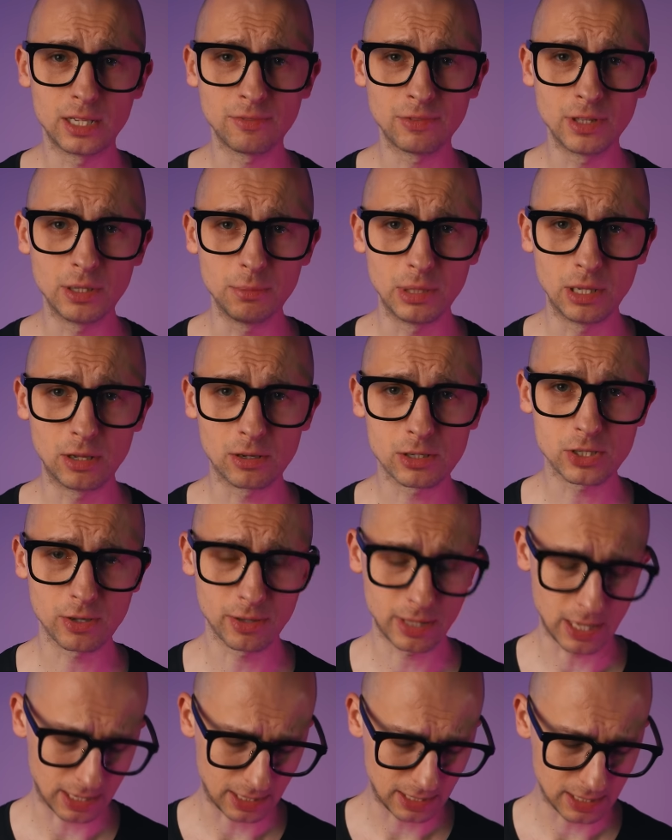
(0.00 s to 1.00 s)
definitely belongs on
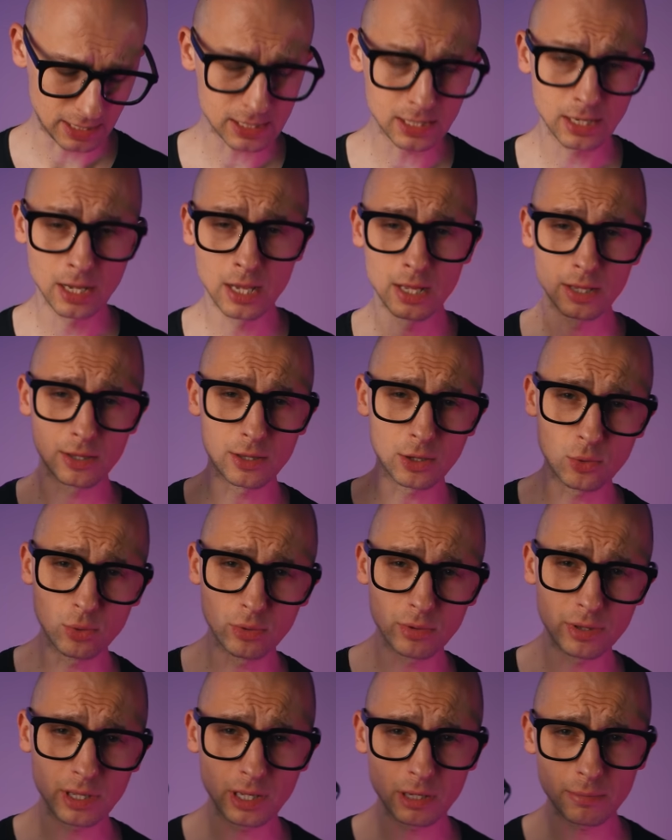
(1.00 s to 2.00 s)
that list. The
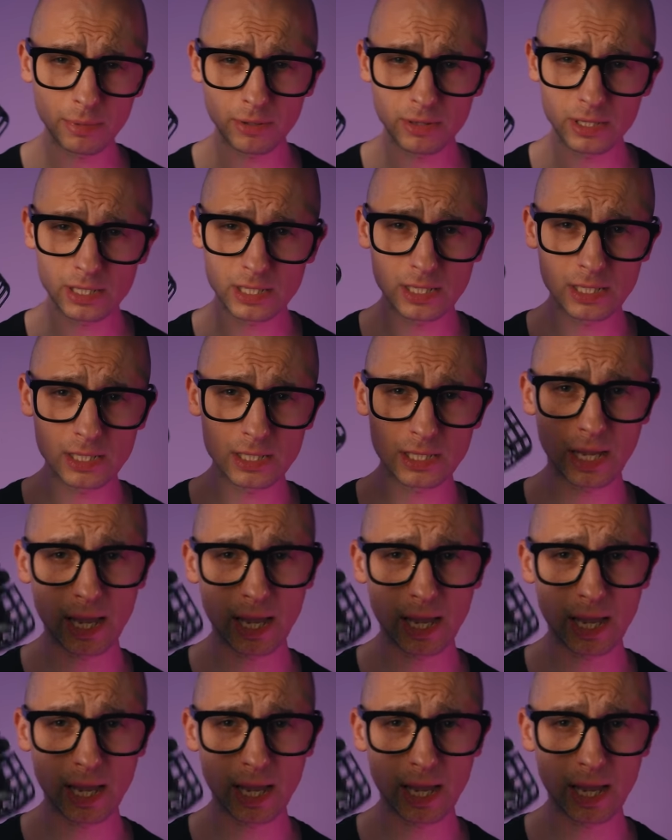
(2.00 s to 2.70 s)
cool thing about this is,